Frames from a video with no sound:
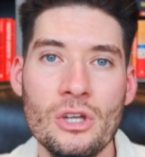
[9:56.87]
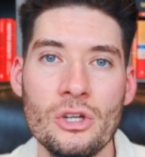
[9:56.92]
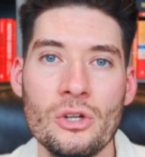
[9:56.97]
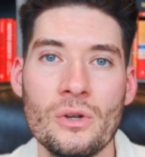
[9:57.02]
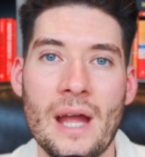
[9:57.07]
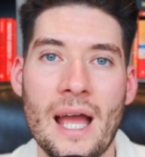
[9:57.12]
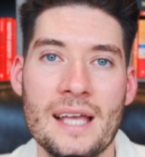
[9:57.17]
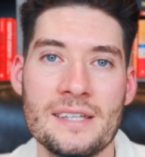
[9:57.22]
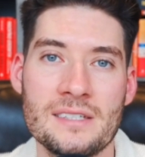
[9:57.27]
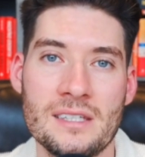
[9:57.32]
you're
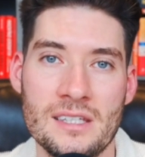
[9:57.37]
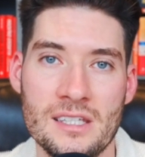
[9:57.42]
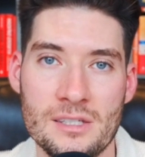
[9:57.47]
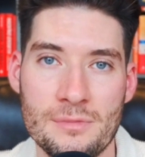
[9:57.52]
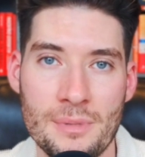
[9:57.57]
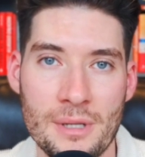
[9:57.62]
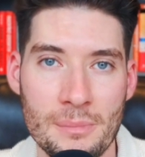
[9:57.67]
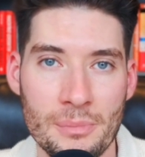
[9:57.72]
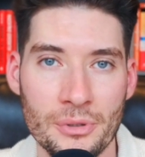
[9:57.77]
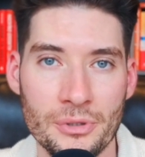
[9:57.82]
asking these
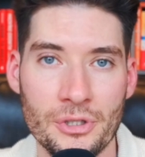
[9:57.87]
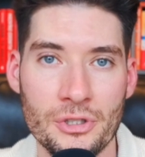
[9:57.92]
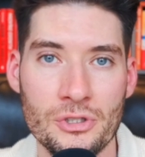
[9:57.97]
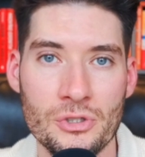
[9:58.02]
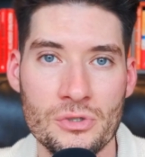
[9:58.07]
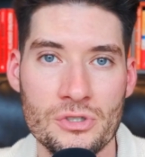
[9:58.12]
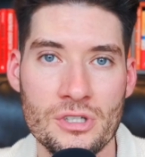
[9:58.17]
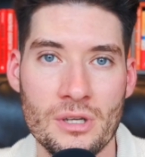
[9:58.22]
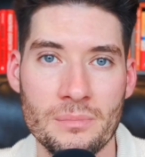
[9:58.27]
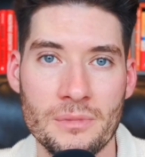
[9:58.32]
people to do
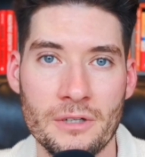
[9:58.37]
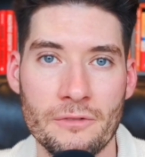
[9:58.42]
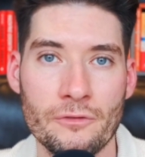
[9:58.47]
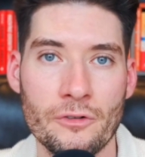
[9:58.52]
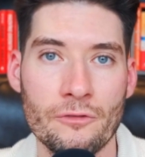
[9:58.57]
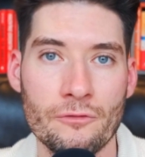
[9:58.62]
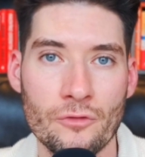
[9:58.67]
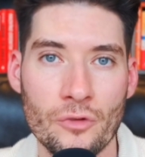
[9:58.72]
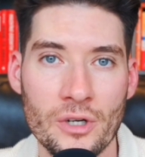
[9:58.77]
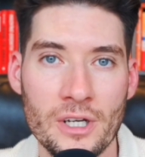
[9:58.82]
something for
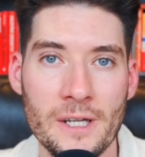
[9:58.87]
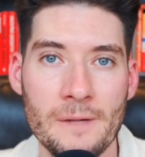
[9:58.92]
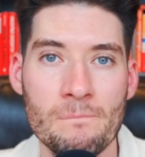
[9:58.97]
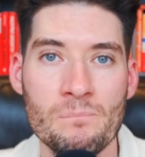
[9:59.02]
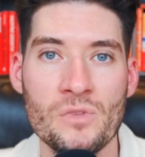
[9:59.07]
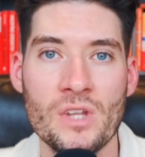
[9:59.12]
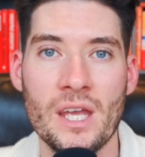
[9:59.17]
free